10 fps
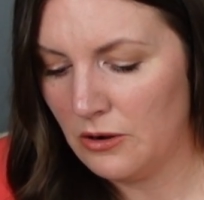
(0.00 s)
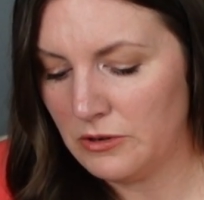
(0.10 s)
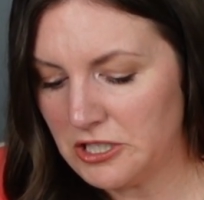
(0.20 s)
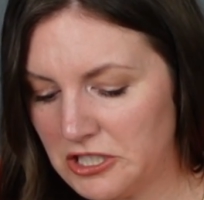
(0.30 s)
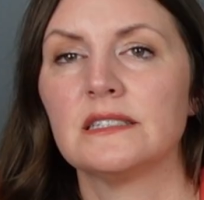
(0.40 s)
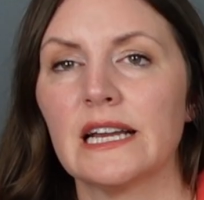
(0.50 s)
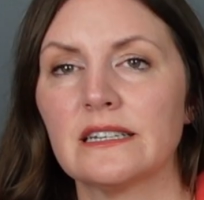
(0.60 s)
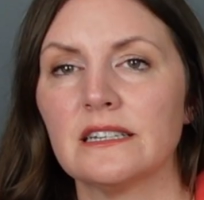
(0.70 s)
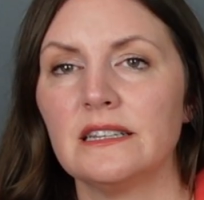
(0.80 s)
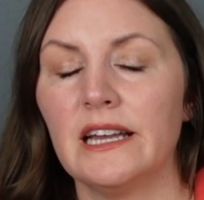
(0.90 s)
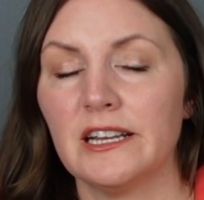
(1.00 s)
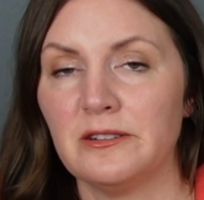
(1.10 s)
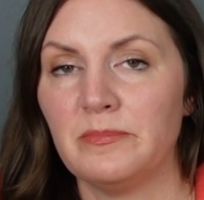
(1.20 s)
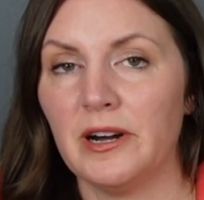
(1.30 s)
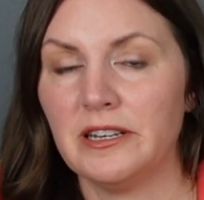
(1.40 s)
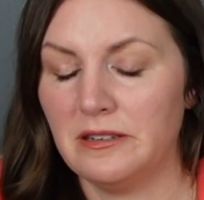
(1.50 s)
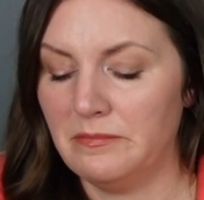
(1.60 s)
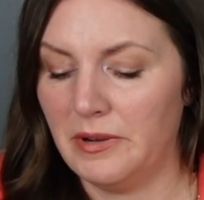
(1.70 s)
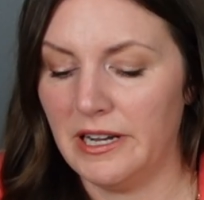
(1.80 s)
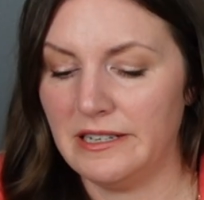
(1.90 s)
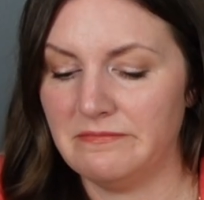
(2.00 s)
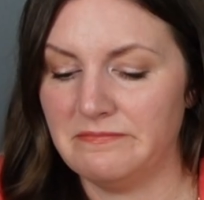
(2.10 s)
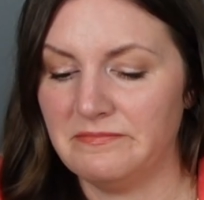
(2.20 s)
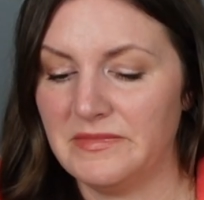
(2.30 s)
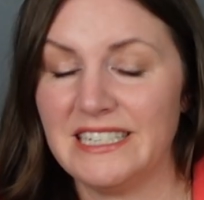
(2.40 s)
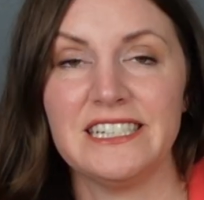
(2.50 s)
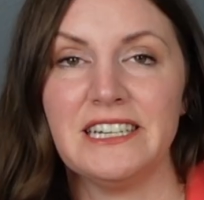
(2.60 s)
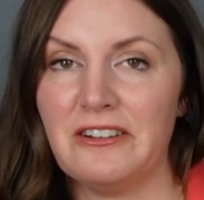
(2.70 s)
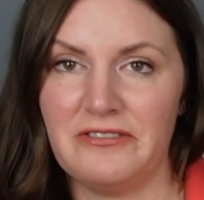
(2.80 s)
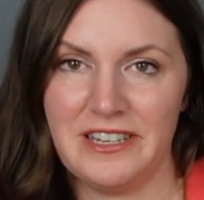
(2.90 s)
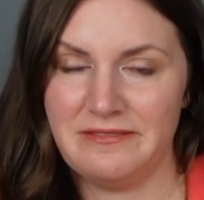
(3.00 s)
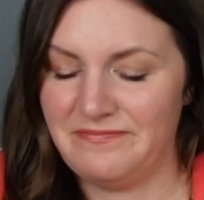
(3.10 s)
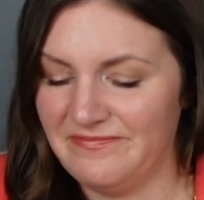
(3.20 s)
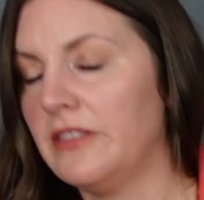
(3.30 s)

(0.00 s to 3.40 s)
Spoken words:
which technically I could button, but they did not fit.